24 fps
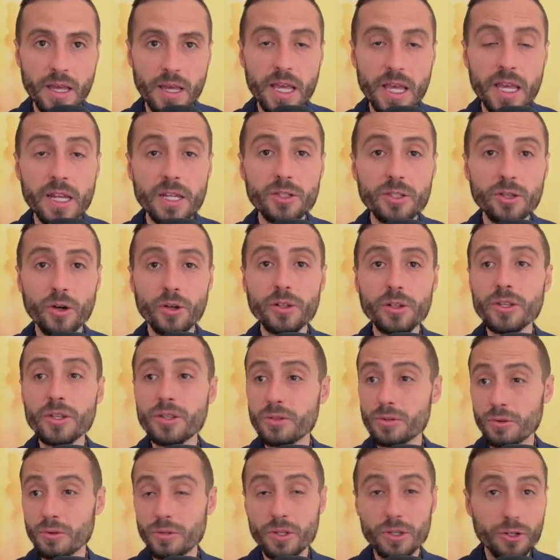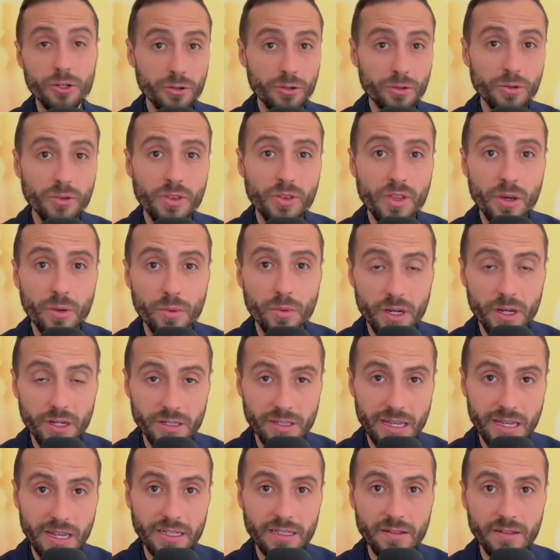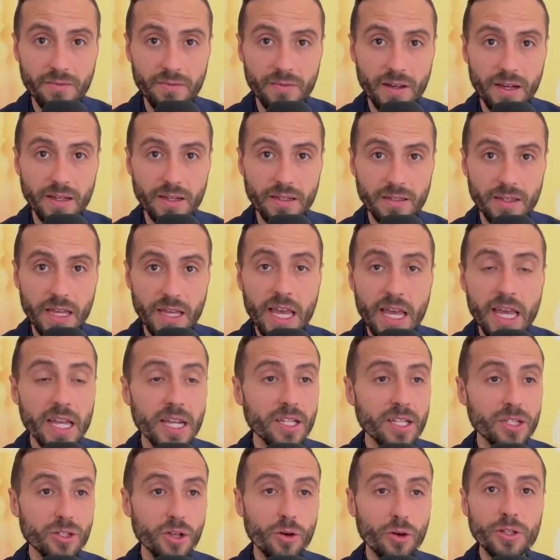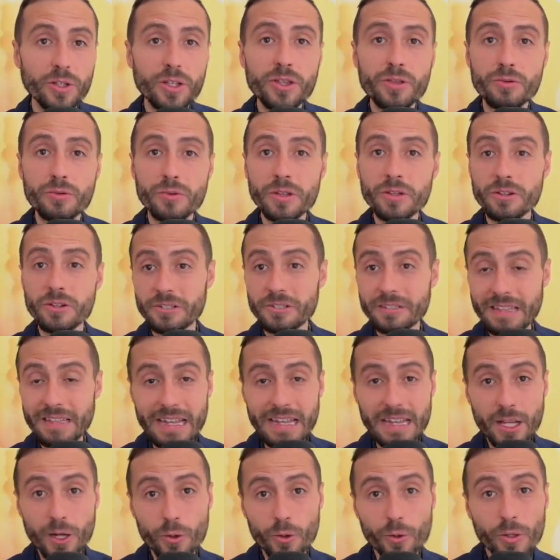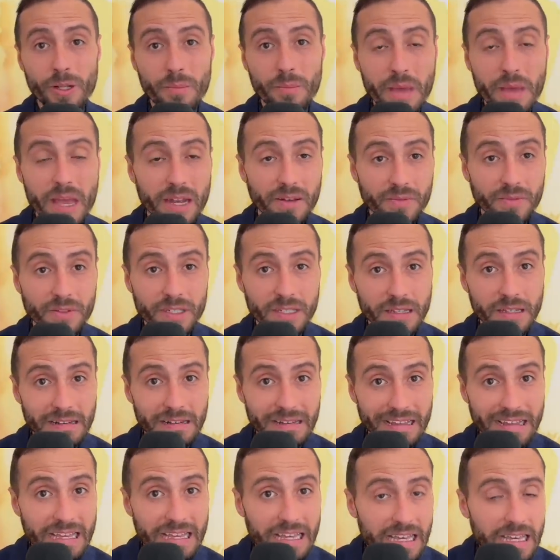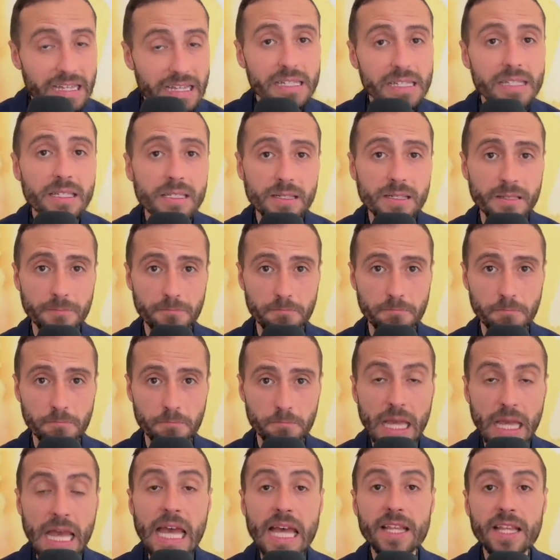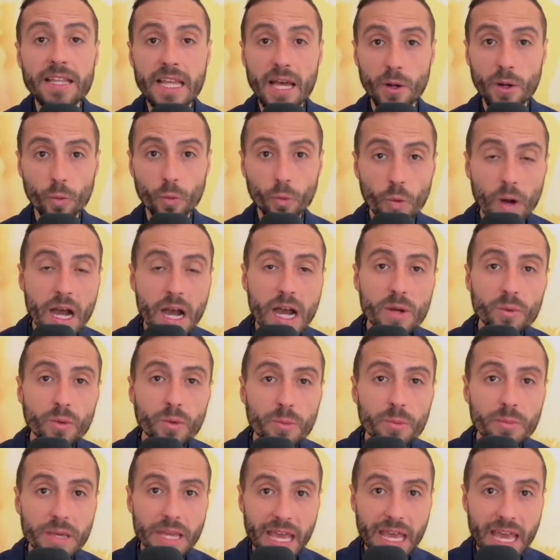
It is only through the truth that we are sanctified. It is only through understanding who the man of sin is that one will be